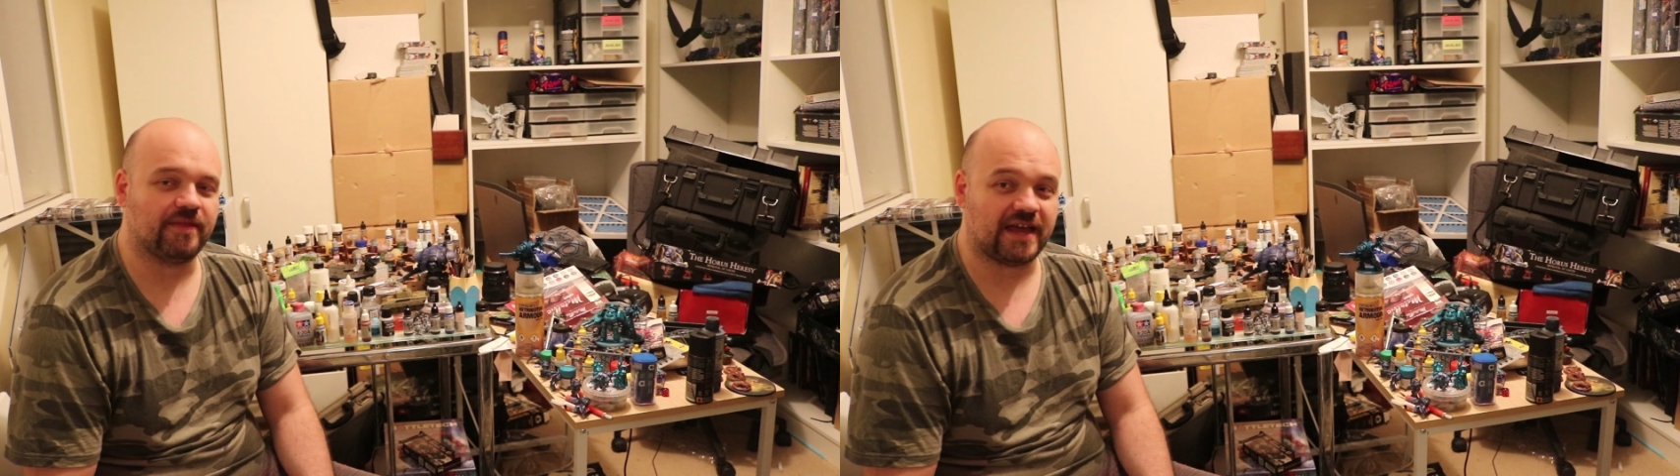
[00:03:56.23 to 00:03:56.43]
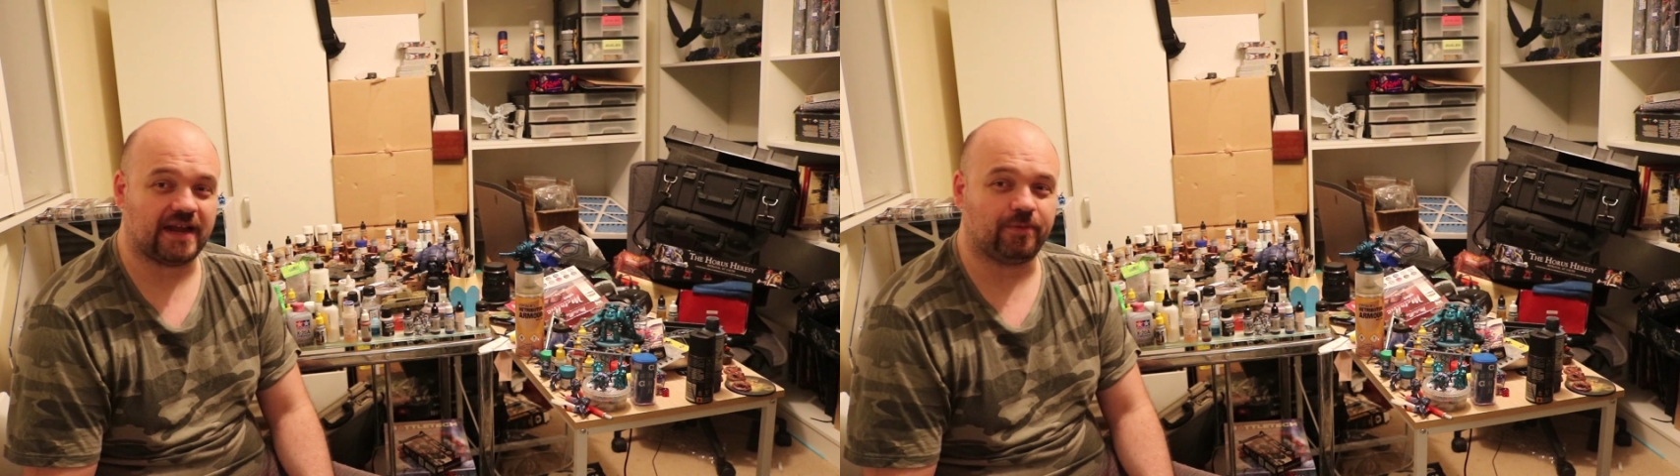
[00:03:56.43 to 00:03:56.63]

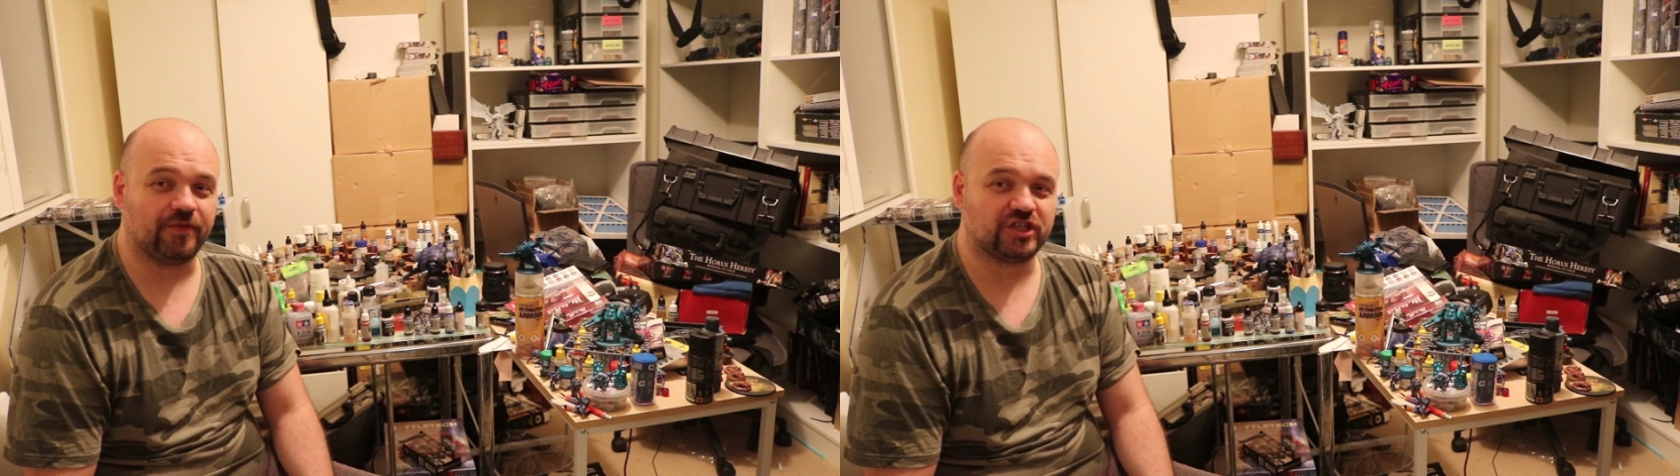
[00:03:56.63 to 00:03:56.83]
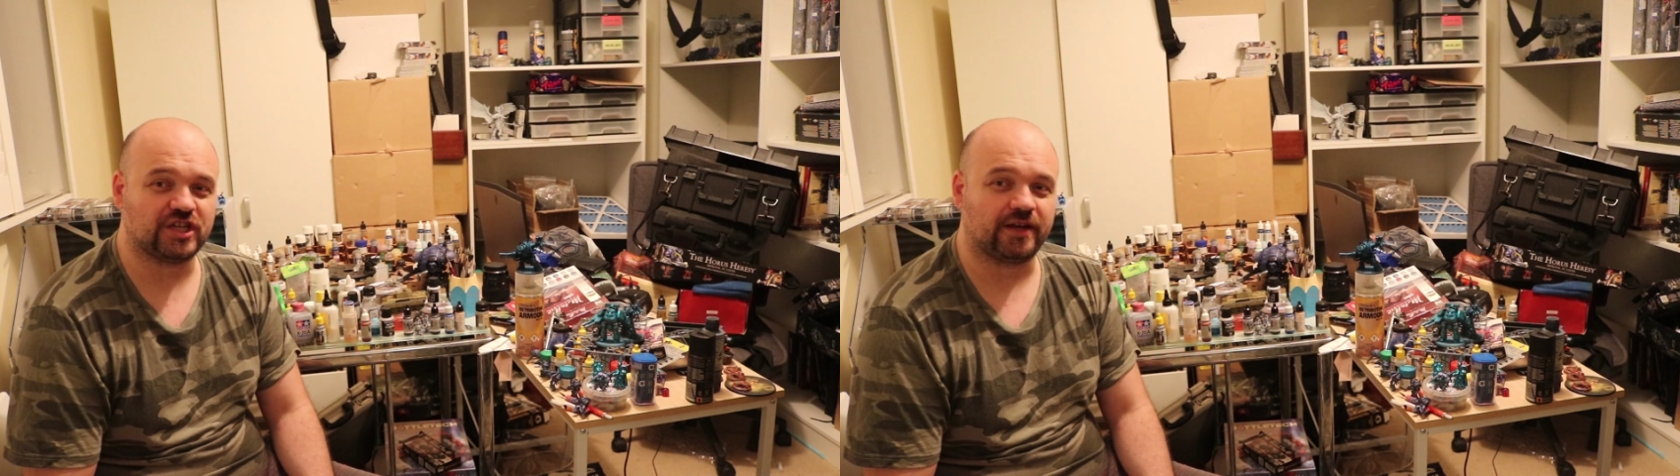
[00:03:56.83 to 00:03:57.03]
that up on
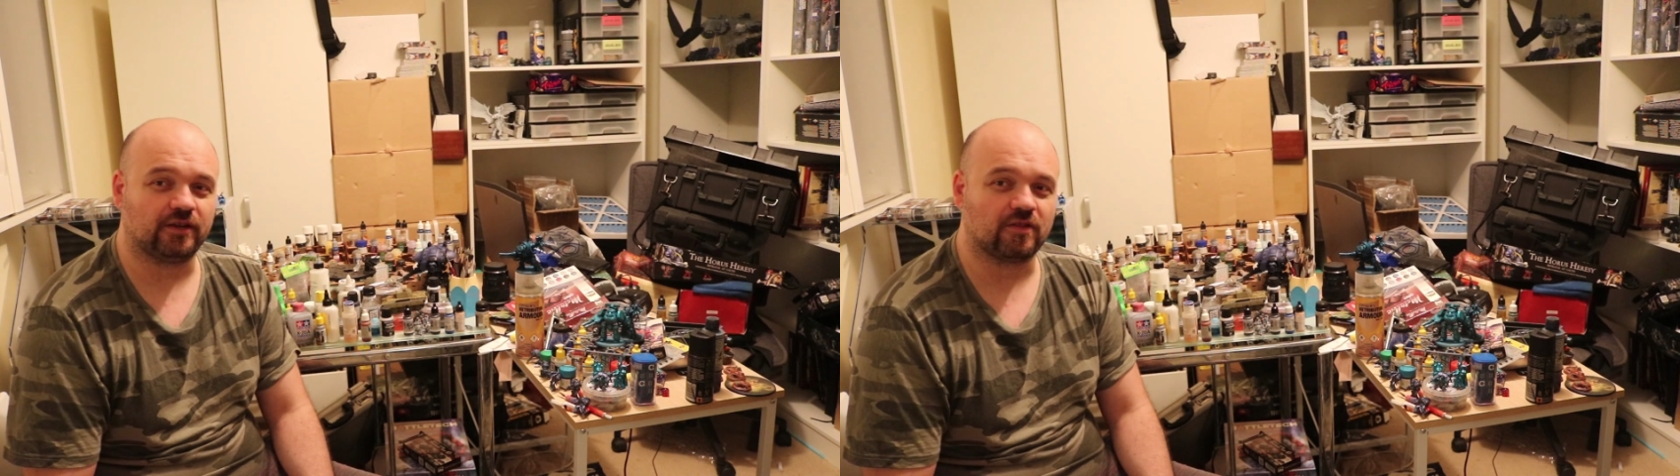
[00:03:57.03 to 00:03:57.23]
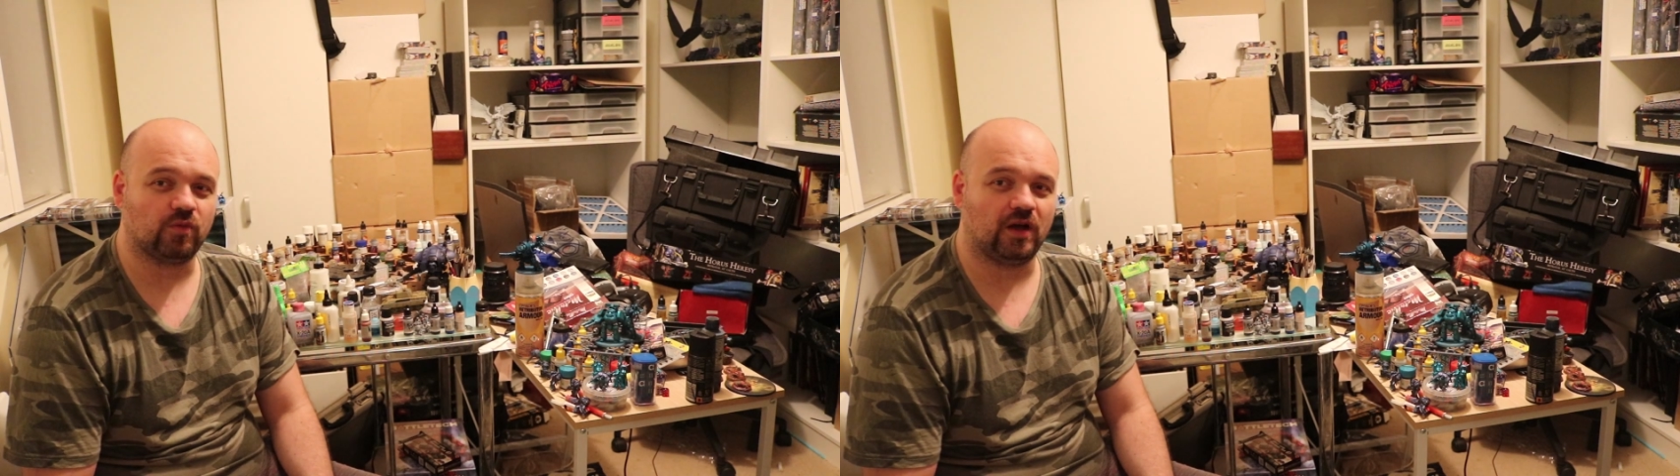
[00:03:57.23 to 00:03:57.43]
the
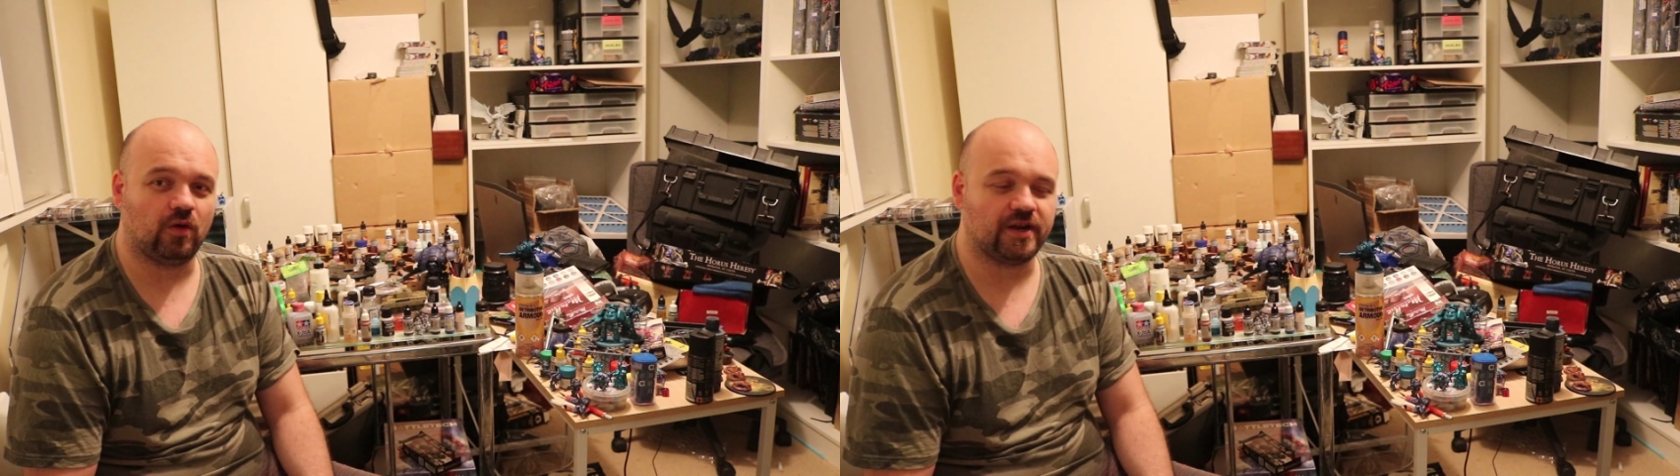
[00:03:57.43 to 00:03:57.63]
channel as well.